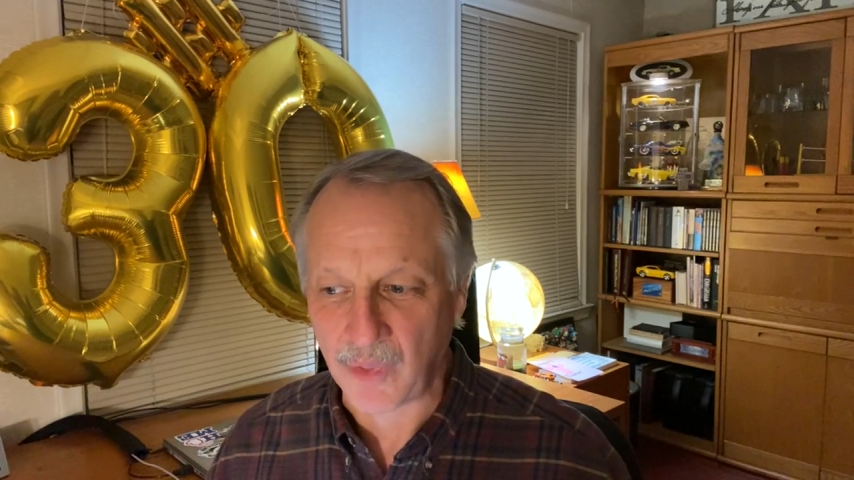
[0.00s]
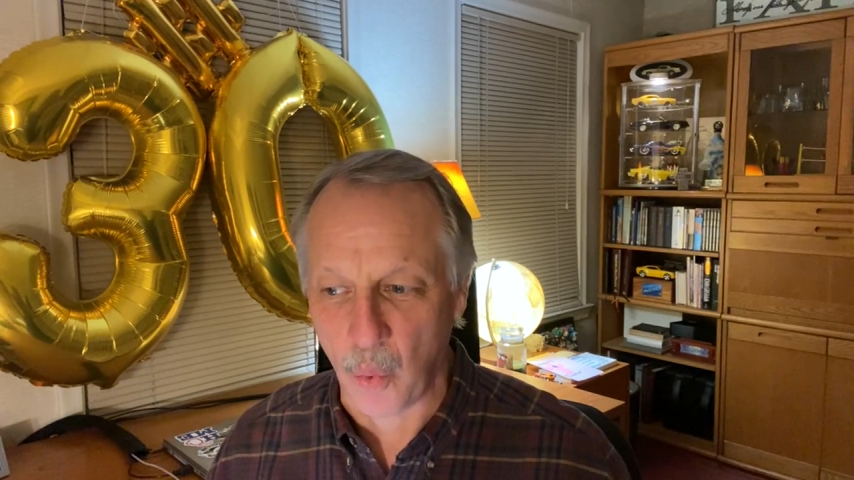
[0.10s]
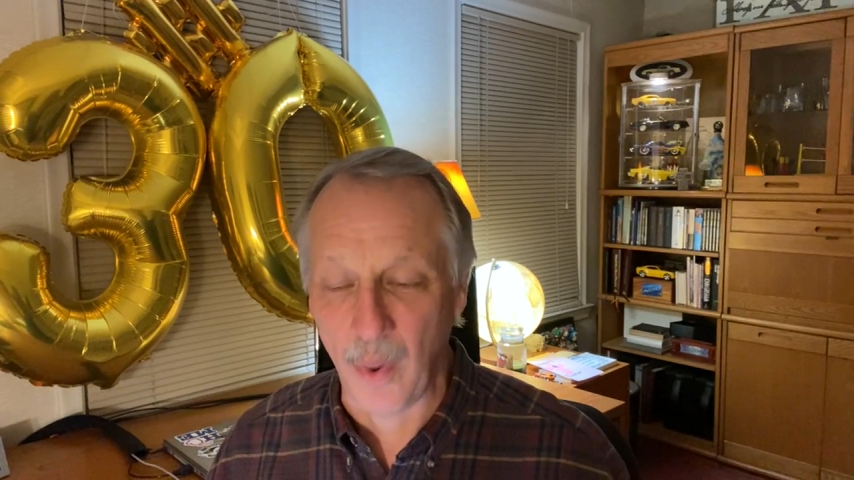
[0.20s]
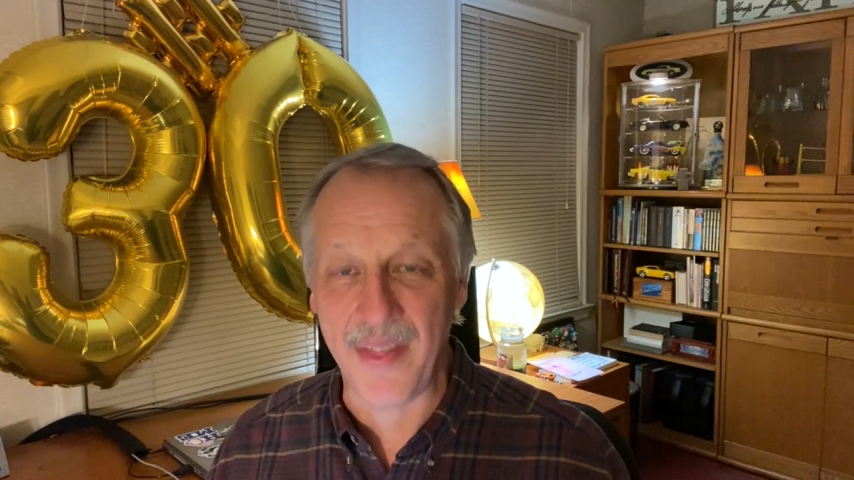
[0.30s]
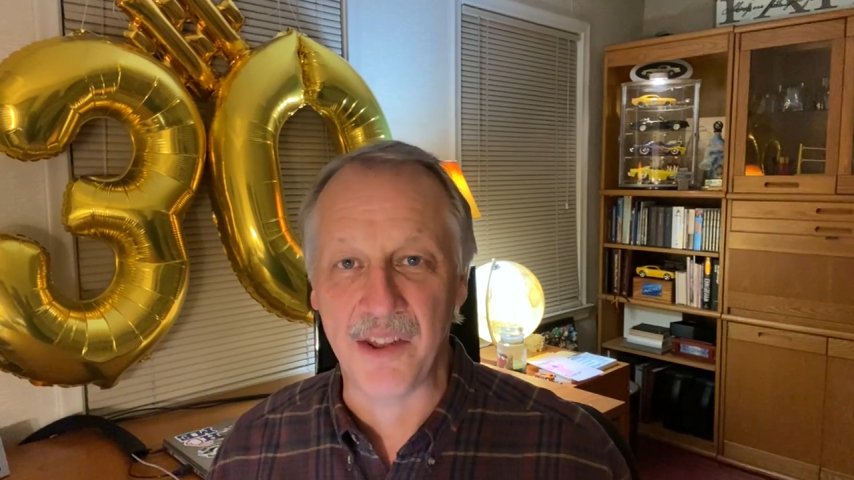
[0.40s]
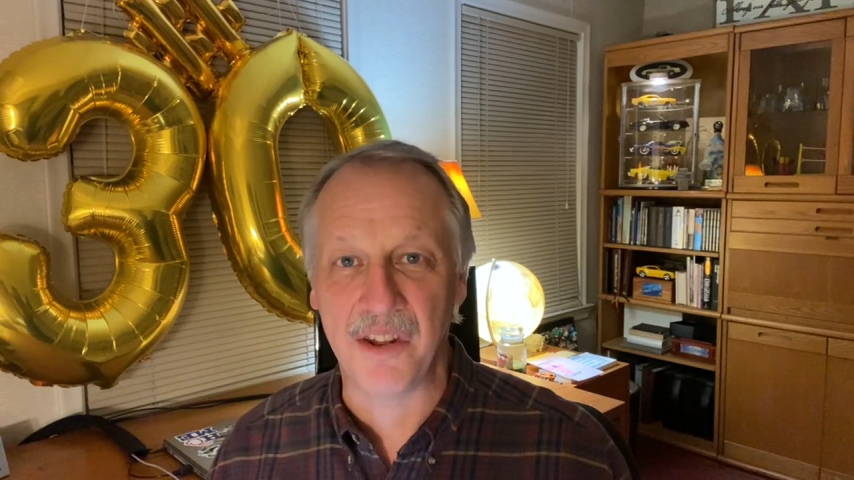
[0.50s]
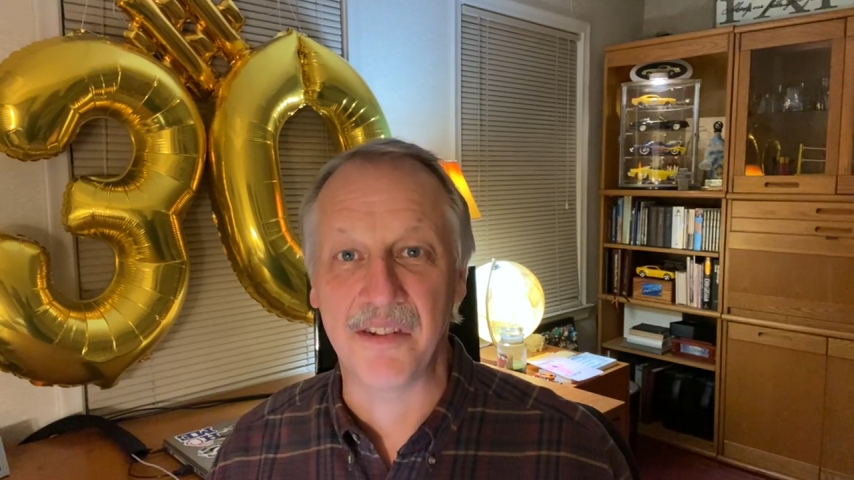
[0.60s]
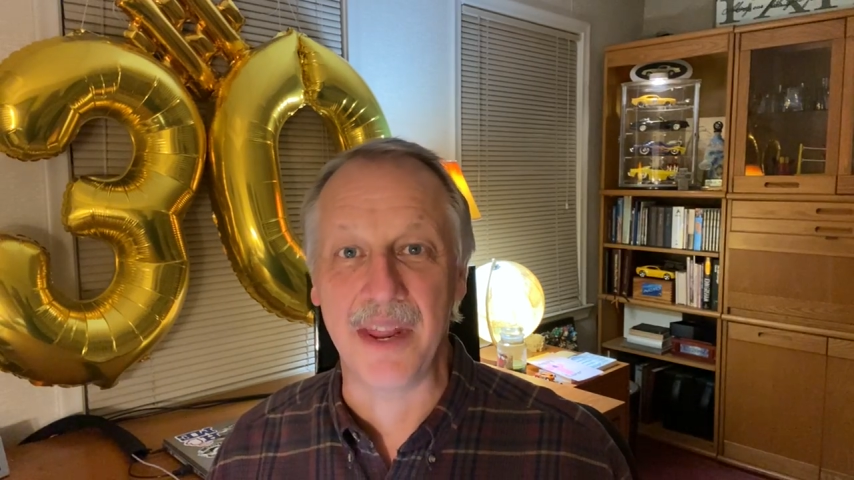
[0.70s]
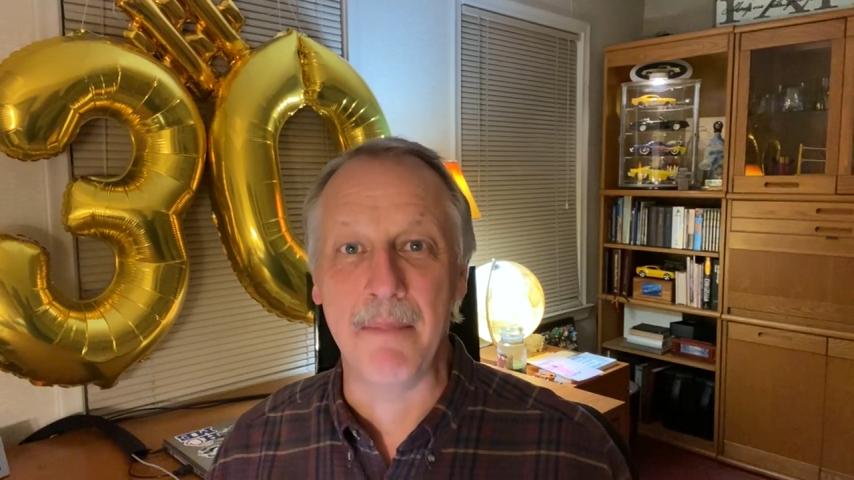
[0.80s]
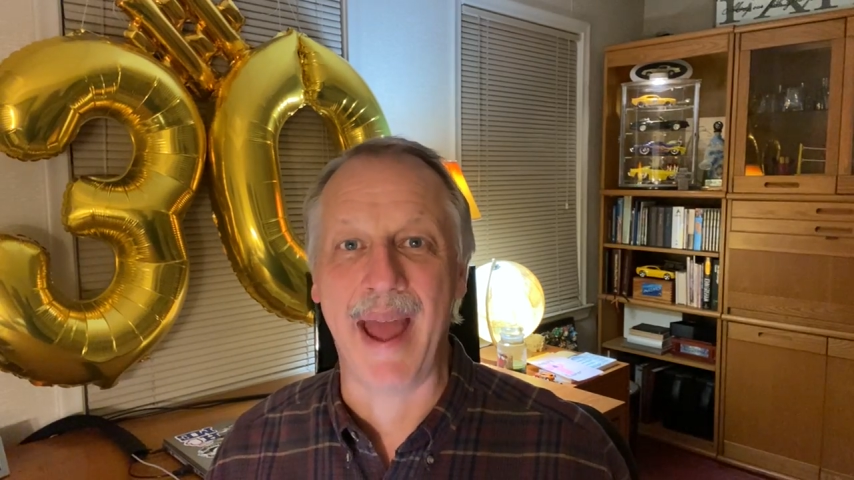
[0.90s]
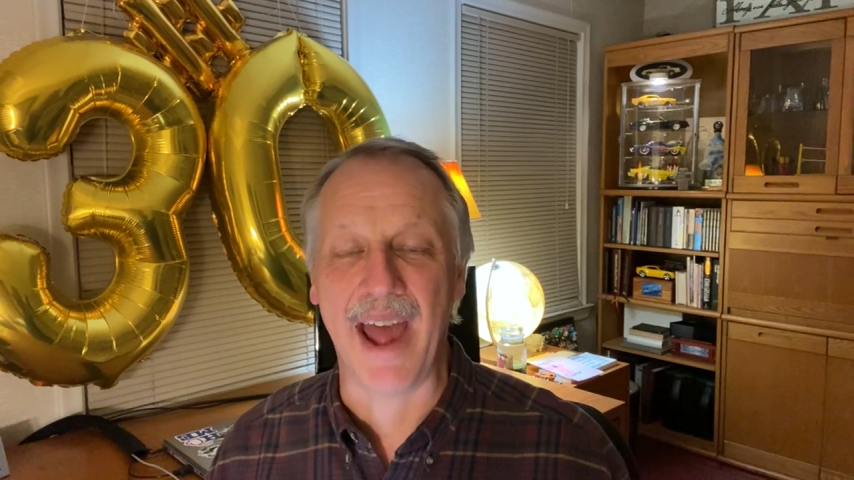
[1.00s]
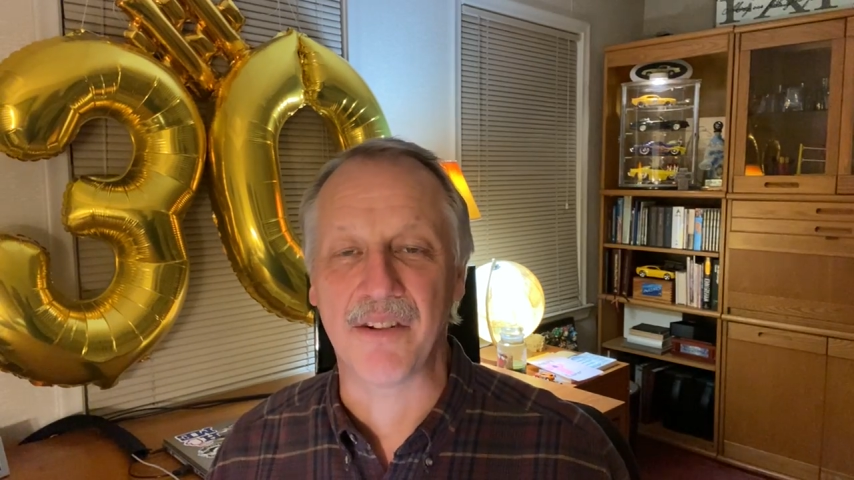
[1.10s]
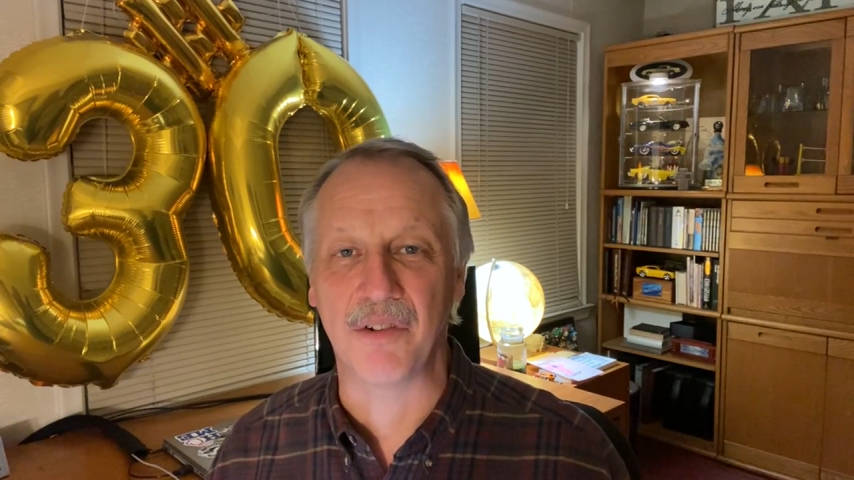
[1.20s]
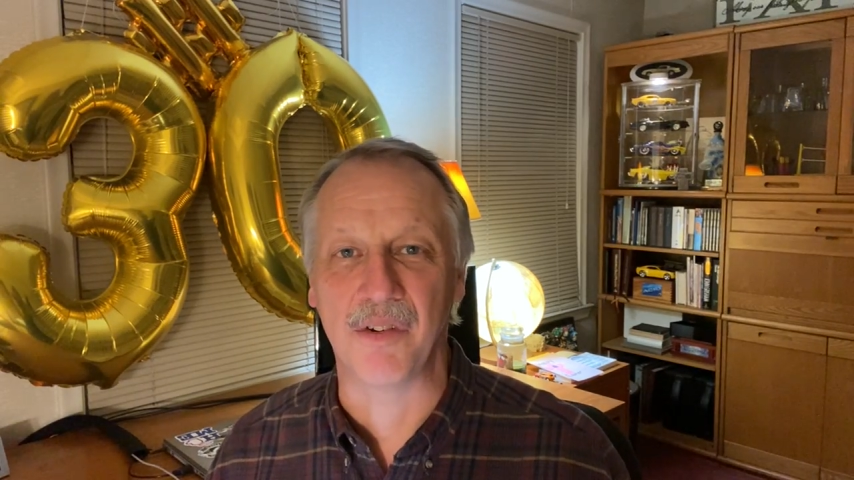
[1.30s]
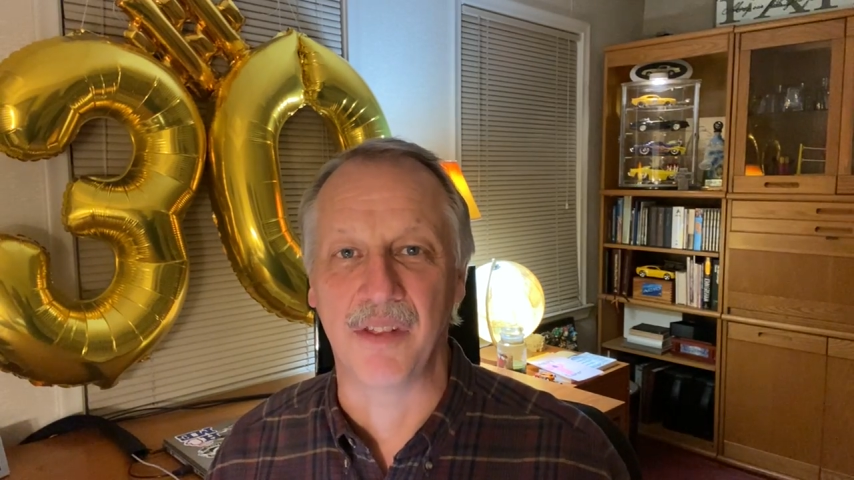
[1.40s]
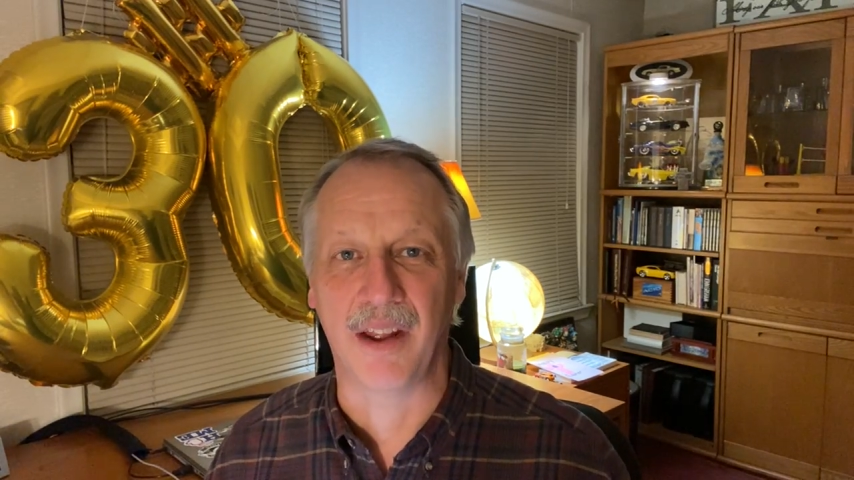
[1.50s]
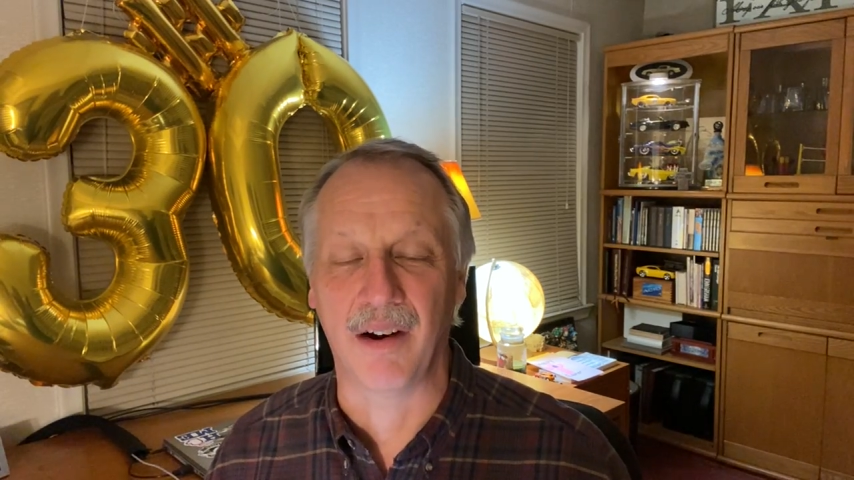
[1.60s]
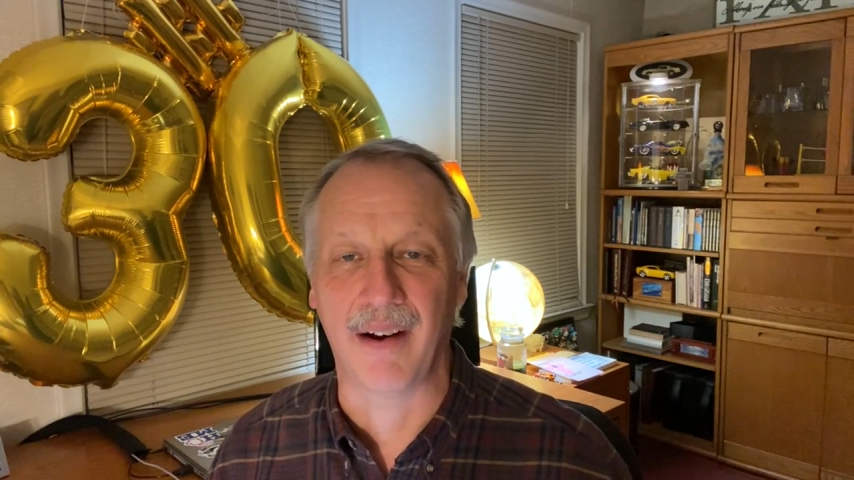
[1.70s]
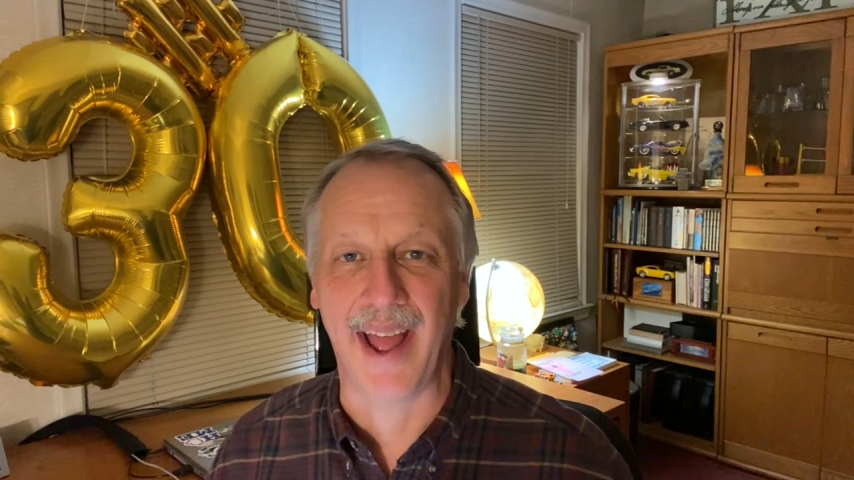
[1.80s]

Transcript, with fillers: one of the assisting pastors there